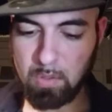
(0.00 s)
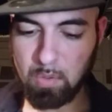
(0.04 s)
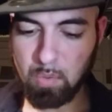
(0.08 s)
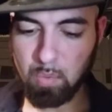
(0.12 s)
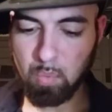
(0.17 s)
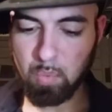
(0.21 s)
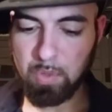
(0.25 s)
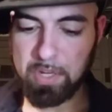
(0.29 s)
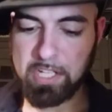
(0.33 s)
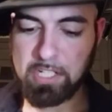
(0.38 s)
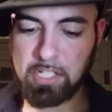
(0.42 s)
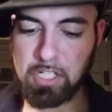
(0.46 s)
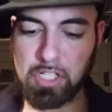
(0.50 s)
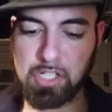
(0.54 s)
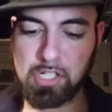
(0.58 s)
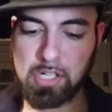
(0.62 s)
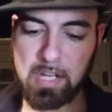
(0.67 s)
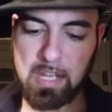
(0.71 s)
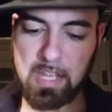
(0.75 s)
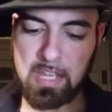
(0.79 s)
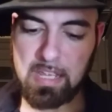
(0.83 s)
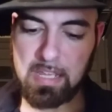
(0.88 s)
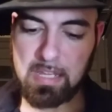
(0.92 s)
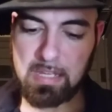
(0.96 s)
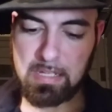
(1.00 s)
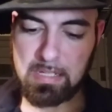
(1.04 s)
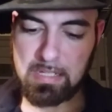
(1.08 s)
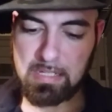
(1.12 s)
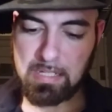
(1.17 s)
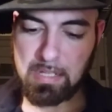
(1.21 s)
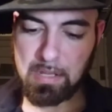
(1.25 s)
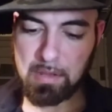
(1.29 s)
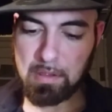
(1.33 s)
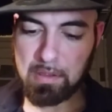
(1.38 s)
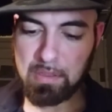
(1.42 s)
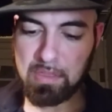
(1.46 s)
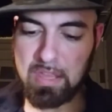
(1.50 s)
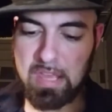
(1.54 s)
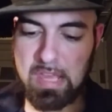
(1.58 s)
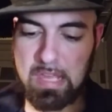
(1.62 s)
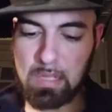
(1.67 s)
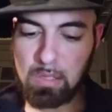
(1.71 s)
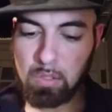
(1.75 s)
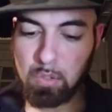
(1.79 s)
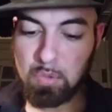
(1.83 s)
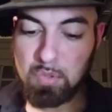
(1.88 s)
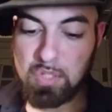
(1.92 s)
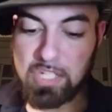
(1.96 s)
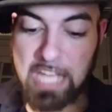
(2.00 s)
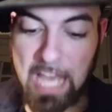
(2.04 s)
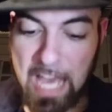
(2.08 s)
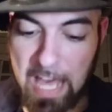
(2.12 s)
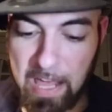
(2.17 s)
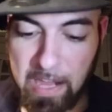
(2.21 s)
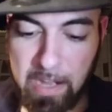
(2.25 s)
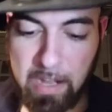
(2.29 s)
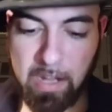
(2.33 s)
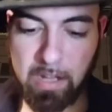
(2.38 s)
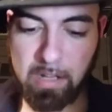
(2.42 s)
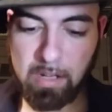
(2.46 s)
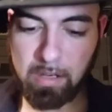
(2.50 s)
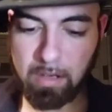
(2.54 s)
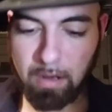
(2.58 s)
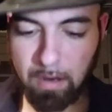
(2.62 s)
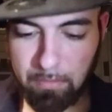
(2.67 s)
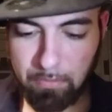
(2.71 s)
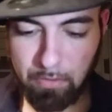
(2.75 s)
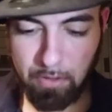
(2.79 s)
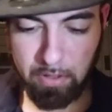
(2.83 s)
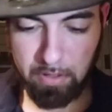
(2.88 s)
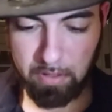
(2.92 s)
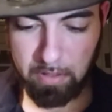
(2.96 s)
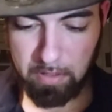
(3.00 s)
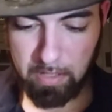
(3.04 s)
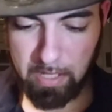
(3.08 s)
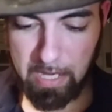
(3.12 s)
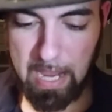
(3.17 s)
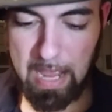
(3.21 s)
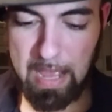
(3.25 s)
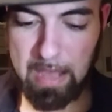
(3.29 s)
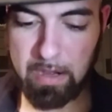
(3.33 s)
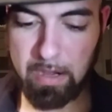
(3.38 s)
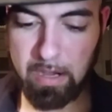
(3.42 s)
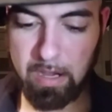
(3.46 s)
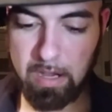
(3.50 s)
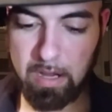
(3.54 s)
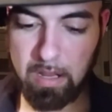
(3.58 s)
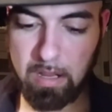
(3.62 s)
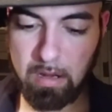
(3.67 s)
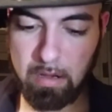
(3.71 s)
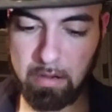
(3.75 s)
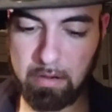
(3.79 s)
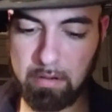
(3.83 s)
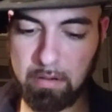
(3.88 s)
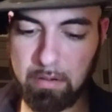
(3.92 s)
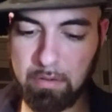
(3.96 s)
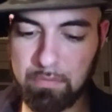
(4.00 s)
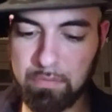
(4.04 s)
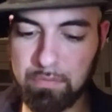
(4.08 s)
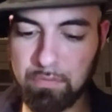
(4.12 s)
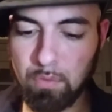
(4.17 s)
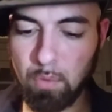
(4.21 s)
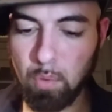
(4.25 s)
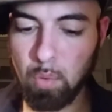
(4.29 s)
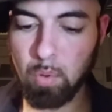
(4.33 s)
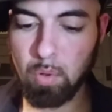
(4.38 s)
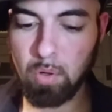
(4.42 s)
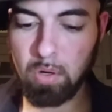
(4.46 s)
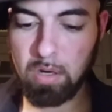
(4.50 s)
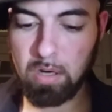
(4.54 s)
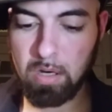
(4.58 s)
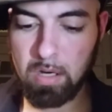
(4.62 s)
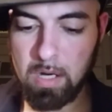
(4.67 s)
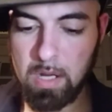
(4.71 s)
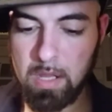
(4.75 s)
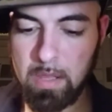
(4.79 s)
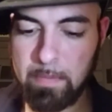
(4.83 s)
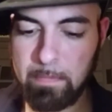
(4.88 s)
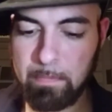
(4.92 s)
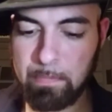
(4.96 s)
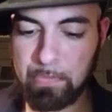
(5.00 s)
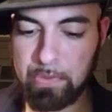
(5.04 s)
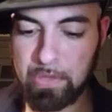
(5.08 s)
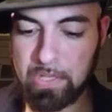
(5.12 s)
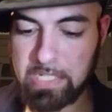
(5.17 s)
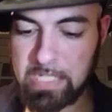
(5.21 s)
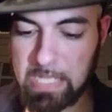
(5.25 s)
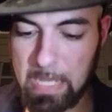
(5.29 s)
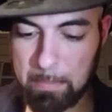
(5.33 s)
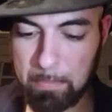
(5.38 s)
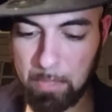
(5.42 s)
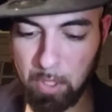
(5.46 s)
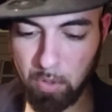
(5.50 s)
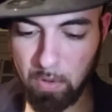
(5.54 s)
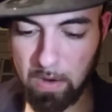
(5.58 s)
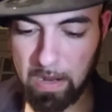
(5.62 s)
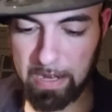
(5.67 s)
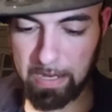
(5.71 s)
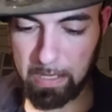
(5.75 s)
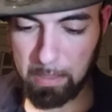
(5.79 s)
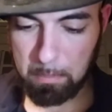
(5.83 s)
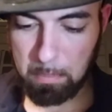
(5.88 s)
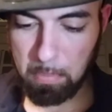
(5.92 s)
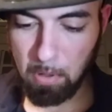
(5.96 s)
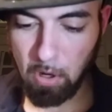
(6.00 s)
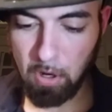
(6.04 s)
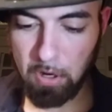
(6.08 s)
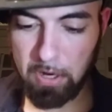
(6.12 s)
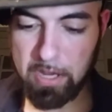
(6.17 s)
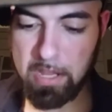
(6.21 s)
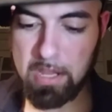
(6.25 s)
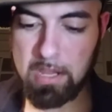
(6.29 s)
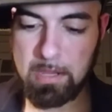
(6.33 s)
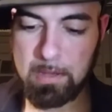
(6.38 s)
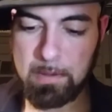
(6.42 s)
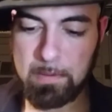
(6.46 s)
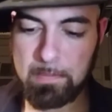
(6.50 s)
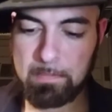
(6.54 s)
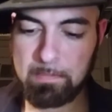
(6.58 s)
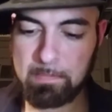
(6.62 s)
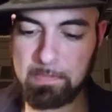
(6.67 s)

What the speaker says: which is the lieutenant governor candidate for the Democratic Party.